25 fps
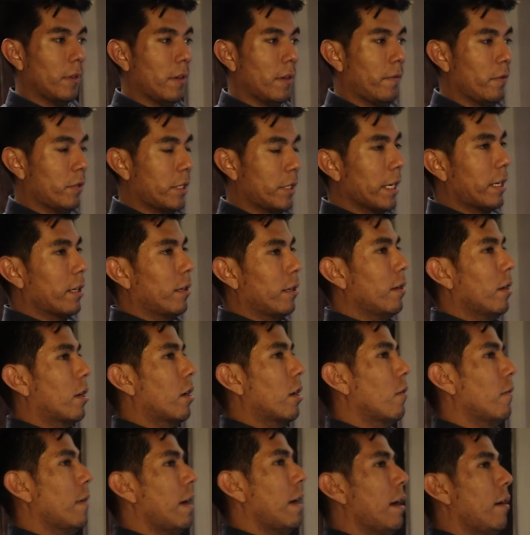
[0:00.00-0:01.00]
if you take a
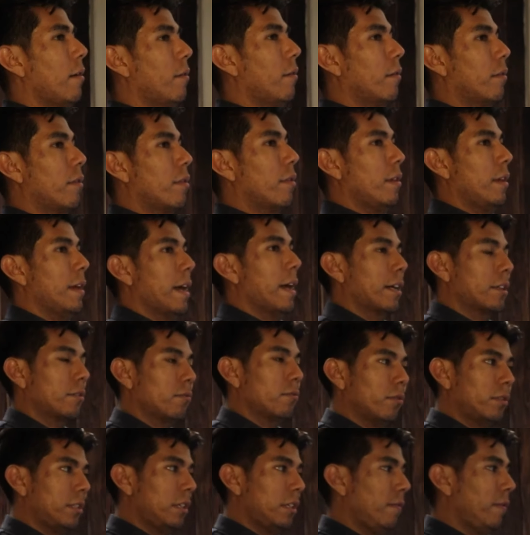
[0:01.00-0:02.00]
look around the
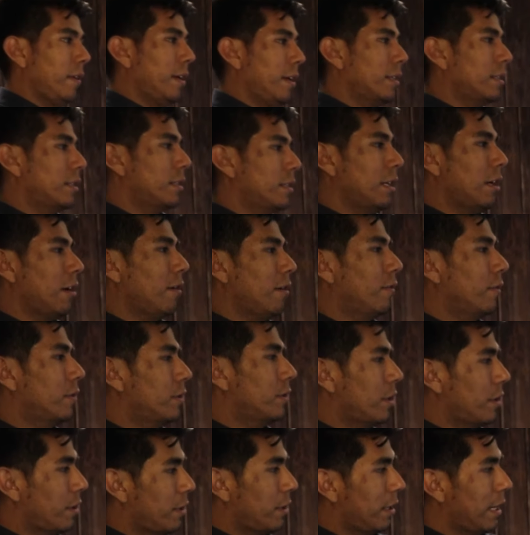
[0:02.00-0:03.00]
actual T V itself,
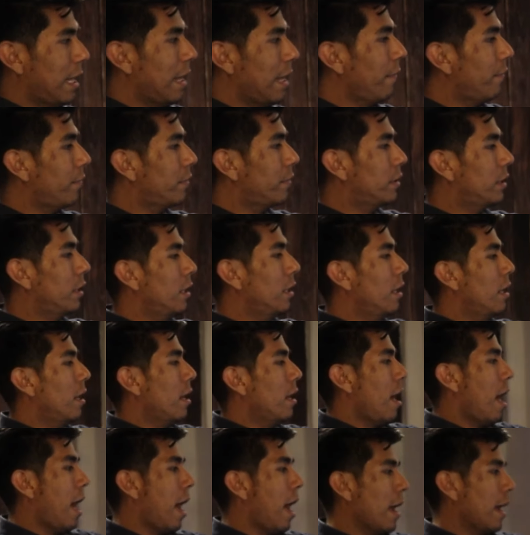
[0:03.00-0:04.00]
to the left,
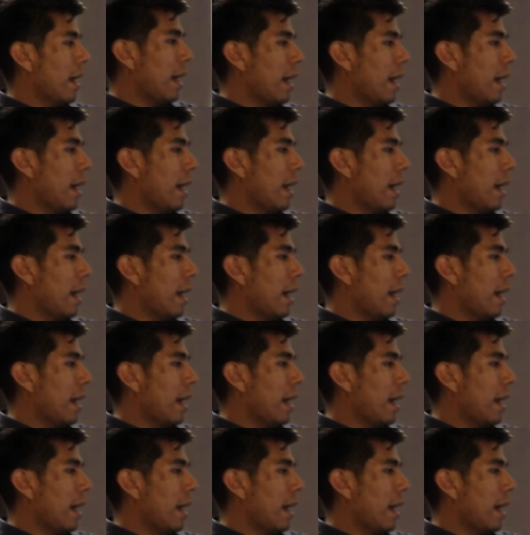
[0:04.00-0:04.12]
I